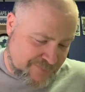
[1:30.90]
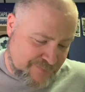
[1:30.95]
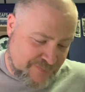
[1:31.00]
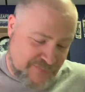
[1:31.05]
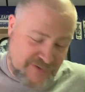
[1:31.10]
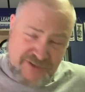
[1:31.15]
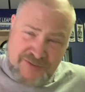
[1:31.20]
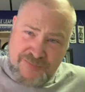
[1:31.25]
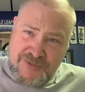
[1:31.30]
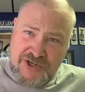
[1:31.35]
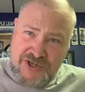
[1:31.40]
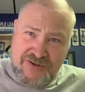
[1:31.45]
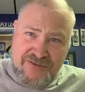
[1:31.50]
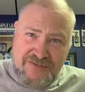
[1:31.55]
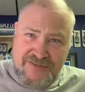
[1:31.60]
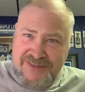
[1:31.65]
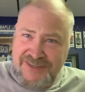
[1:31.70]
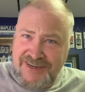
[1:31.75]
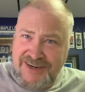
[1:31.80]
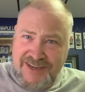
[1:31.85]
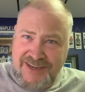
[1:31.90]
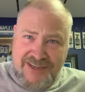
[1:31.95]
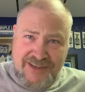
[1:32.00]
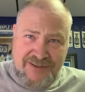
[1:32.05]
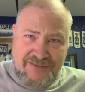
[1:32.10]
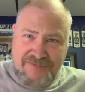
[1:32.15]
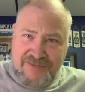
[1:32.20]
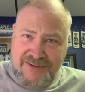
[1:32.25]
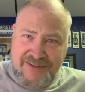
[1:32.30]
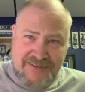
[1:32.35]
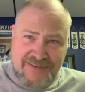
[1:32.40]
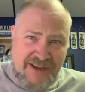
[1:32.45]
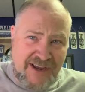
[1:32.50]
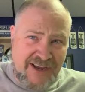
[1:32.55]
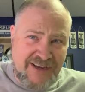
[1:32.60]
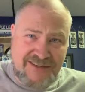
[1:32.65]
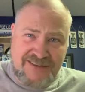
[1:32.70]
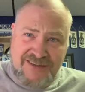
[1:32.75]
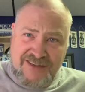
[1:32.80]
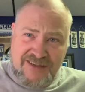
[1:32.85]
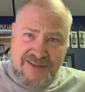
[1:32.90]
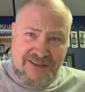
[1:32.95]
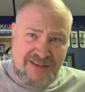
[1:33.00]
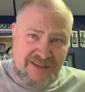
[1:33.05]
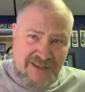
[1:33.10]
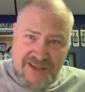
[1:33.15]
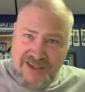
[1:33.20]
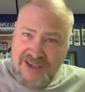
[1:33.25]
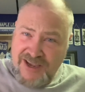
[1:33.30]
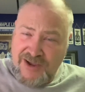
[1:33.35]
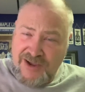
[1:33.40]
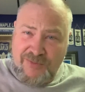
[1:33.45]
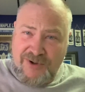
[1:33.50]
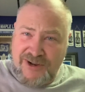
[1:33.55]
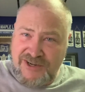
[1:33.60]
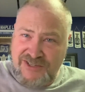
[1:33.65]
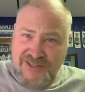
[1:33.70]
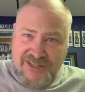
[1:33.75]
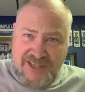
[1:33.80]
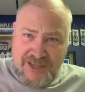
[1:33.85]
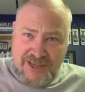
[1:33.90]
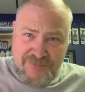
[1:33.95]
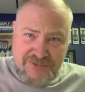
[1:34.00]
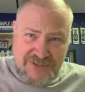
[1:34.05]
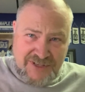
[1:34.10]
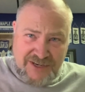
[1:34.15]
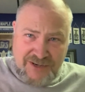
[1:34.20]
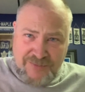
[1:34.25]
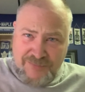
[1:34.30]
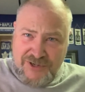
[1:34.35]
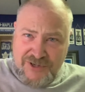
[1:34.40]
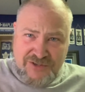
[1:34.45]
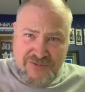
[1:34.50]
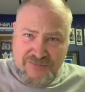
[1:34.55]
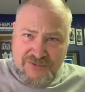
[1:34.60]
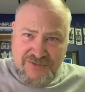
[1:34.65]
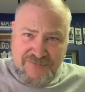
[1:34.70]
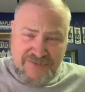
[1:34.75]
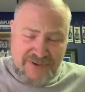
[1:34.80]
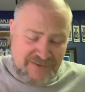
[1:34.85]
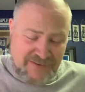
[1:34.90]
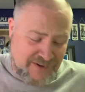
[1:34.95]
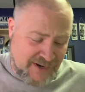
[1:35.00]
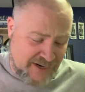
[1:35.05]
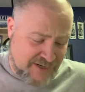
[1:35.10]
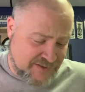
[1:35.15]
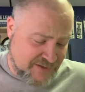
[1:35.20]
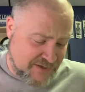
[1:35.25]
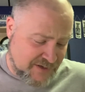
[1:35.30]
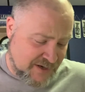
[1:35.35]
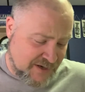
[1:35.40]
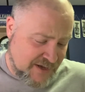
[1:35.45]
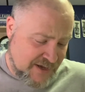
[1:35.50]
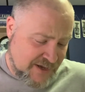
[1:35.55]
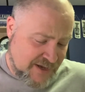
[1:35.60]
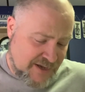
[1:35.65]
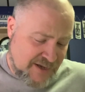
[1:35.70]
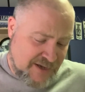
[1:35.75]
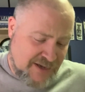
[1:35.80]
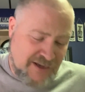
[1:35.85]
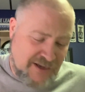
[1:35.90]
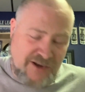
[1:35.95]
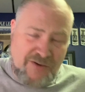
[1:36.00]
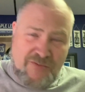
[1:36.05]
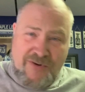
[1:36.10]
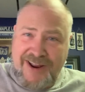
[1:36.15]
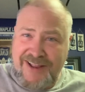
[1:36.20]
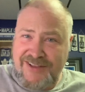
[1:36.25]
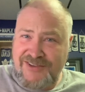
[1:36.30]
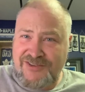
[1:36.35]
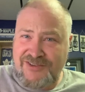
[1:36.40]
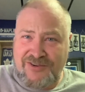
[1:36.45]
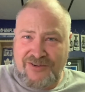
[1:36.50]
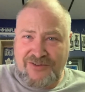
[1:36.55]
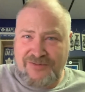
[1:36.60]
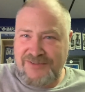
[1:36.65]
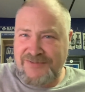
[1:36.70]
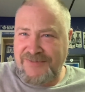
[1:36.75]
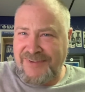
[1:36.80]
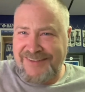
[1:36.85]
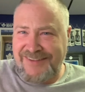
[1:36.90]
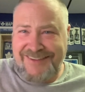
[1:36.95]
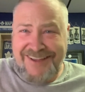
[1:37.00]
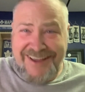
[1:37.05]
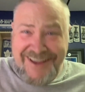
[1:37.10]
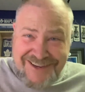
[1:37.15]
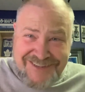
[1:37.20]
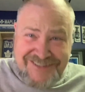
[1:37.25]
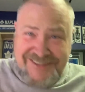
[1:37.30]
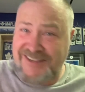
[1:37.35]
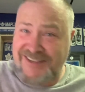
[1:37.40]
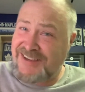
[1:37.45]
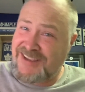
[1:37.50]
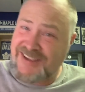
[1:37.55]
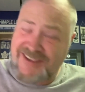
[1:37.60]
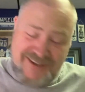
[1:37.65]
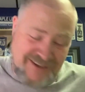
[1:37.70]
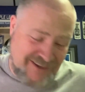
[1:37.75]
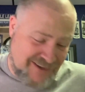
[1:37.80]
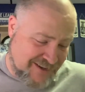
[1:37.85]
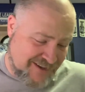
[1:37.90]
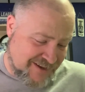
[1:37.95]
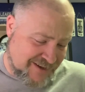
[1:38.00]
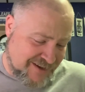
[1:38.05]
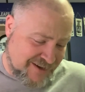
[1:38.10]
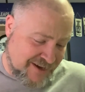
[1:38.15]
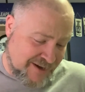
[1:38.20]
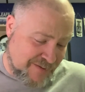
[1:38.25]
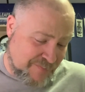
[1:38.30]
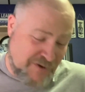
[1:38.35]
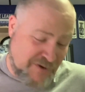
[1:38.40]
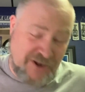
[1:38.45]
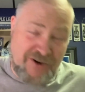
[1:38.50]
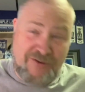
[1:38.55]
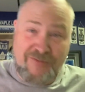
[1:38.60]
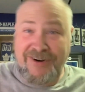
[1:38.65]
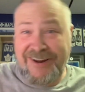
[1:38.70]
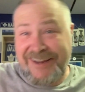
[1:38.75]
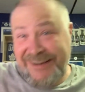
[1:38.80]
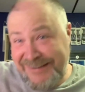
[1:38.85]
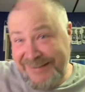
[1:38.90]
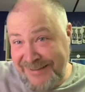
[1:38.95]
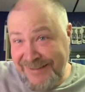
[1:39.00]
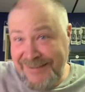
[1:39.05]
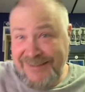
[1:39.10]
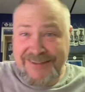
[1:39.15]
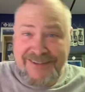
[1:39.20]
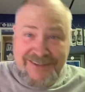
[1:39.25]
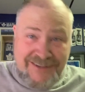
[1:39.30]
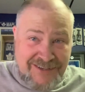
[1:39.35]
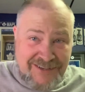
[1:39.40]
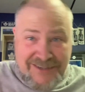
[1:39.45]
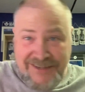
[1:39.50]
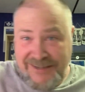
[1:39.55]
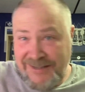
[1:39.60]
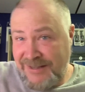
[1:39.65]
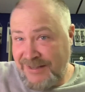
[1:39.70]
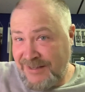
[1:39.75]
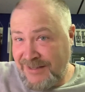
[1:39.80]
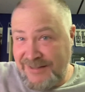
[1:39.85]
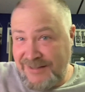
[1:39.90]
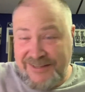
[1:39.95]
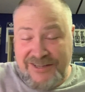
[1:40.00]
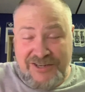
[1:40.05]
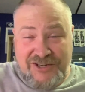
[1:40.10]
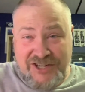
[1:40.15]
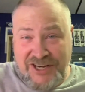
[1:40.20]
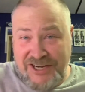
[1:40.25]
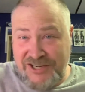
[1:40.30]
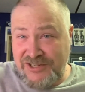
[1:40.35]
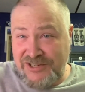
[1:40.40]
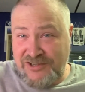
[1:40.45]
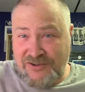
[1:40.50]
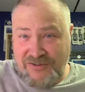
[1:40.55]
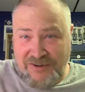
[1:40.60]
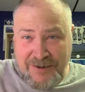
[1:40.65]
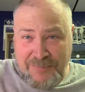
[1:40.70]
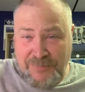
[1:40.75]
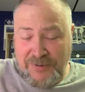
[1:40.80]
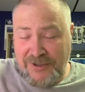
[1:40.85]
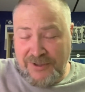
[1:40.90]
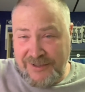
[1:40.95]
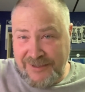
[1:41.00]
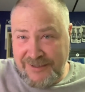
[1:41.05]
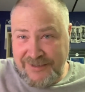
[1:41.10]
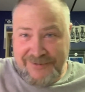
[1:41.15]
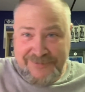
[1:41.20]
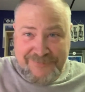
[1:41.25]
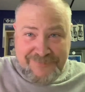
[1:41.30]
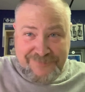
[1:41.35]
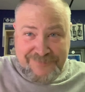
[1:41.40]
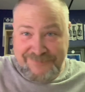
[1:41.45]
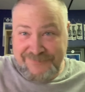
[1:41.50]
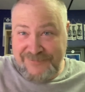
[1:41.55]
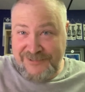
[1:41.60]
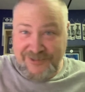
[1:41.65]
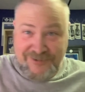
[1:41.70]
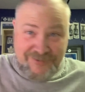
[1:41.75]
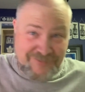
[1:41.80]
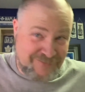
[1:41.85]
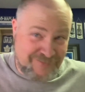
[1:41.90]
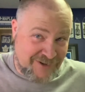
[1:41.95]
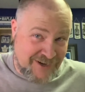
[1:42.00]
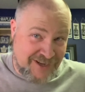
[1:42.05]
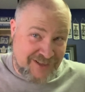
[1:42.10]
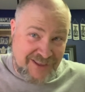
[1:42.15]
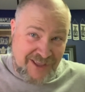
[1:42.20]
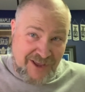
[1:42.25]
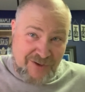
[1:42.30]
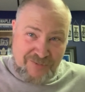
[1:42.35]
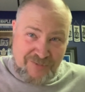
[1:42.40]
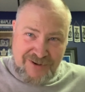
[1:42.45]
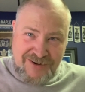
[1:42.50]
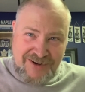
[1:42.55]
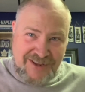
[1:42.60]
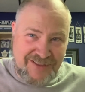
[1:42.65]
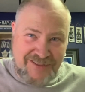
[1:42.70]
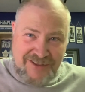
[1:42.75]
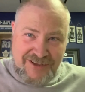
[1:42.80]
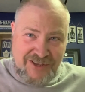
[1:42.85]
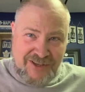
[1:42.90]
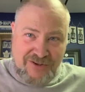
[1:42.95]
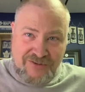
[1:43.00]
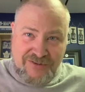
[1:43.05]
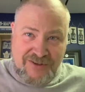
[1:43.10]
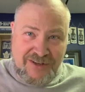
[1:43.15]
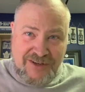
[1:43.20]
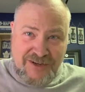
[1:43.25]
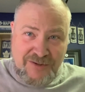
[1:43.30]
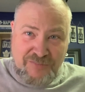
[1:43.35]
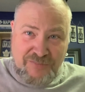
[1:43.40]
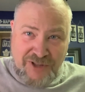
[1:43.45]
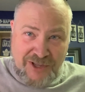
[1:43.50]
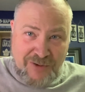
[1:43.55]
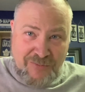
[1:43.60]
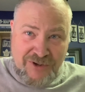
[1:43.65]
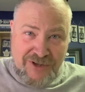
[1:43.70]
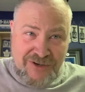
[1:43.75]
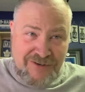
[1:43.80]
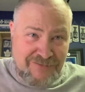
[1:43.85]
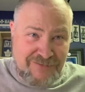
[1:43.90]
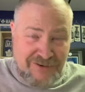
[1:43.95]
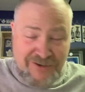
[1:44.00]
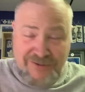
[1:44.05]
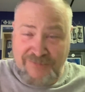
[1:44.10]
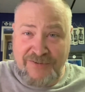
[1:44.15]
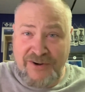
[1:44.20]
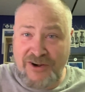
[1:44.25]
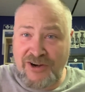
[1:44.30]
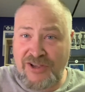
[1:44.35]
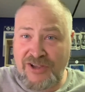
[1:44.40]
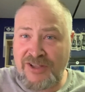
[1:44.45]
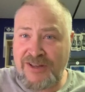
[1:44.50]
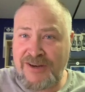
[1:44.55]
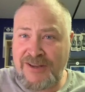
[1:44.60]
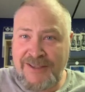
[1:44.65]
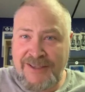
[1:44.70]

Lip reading: Dimitri today, fantastic. I watched the games today. Dimitri was fantastic. Ryan Searle was fantastic. Peter Wright didn't change his grip, so got that one. I thought Gilby didn't play very good.